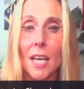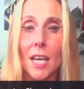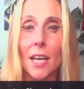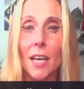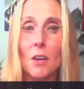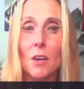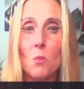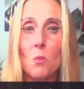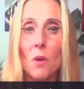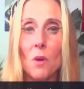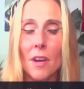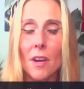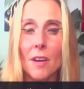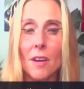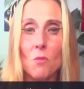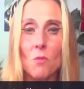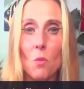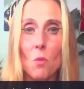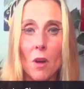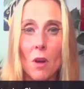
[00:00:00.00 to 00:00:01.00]
And what
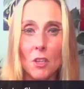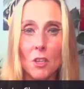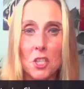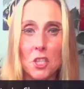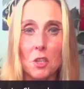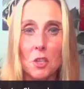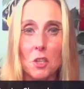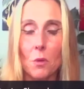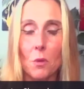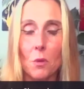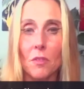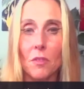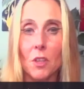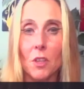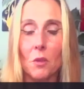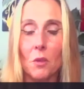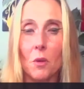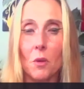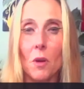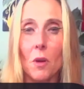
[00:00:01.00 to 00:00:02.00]
I'm watching with,
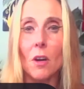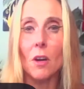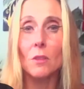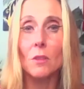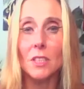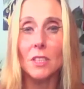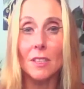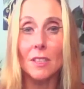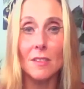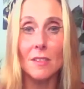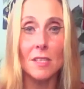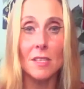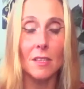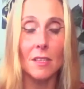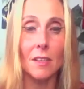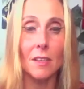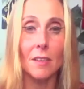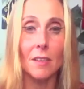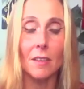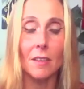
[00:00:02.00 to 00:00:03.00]
you know, audience
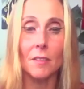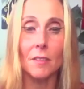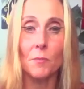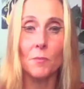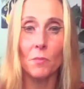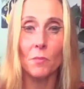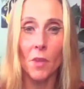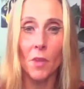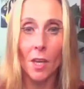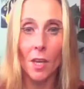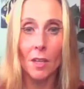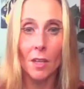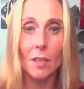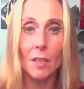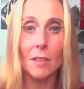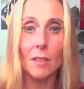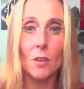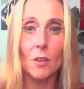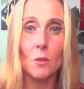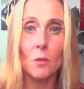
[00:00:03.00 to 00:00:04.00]

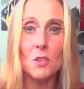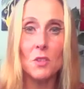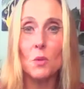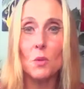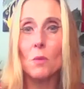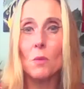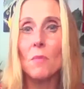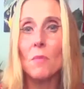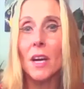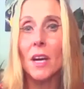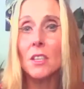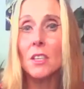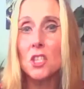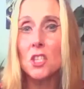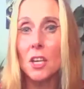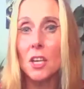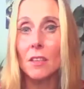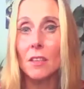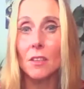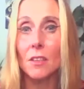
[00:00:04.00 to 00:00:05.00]
also on my
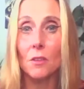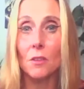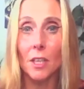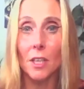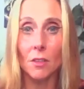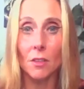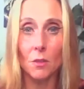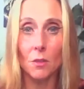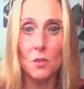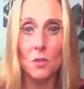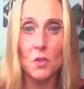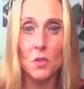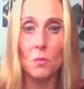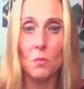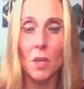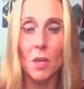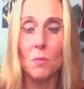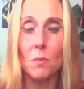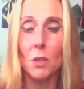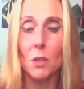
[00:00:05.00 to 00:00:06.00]
channel, and also
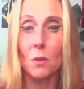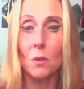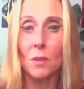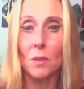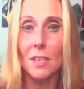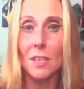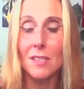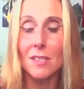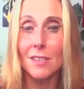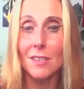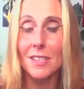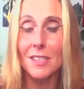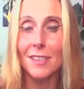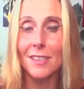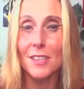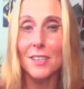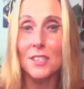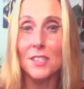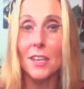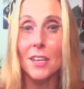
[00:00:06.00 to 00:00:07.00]
maybe Lucas is
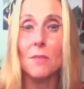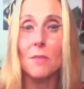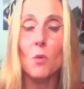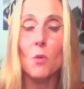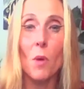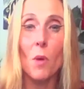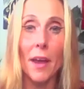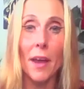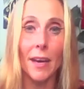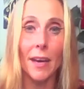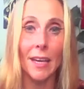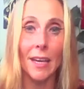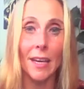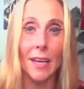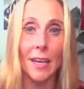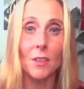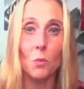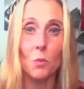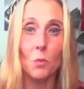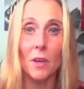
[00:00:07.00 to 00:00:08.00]
the same way.
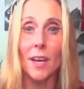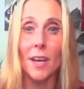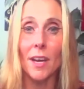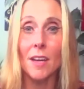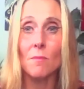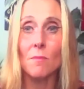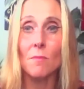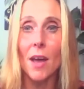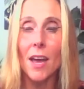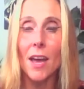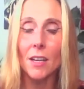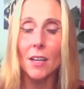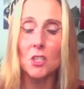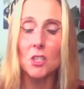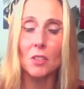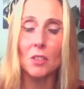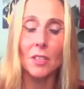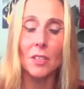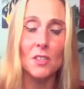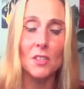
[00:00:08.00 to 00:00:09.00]
And what I'm
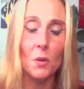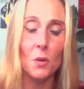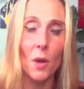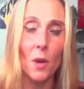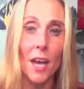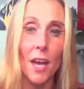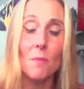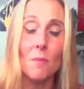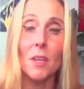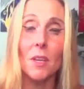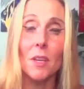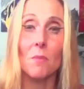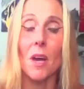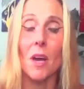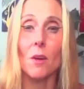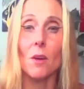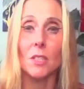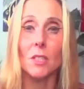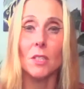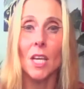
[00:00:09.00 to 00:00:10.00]
actually so happy
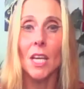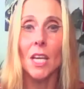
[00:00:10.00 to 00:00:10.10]
about,